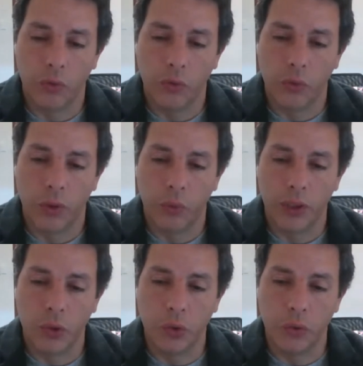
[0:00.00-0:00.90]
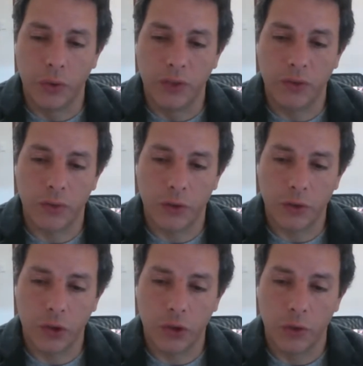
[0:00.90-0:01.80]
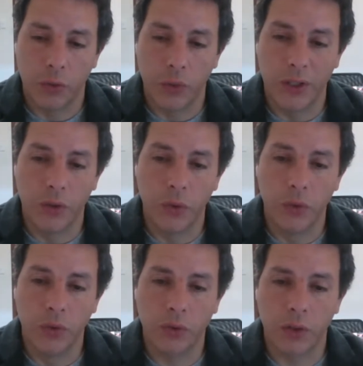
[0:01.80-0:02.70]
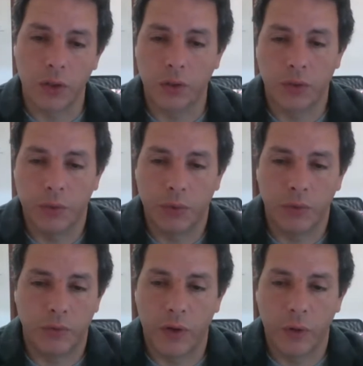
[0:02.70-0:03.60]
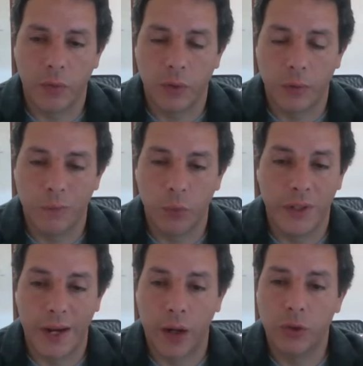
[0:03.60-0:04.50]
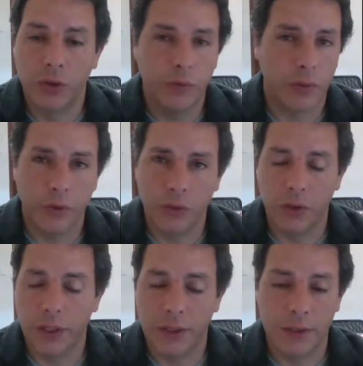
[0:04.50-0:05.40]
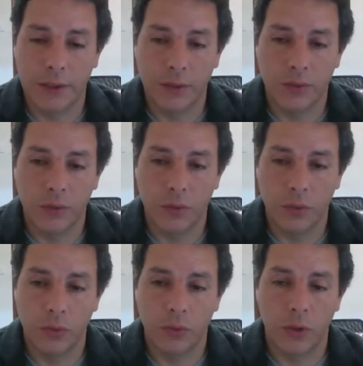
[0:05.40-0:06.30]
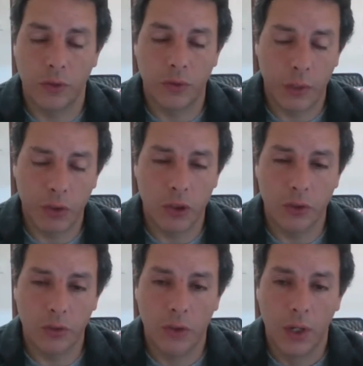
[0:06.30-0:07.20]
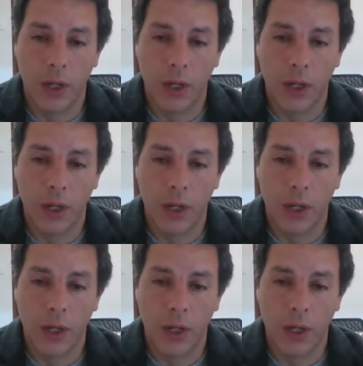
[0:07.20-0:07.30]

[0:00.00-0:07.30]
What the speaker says: when we do research, we use the concept of variable without differentiating these two conceptions,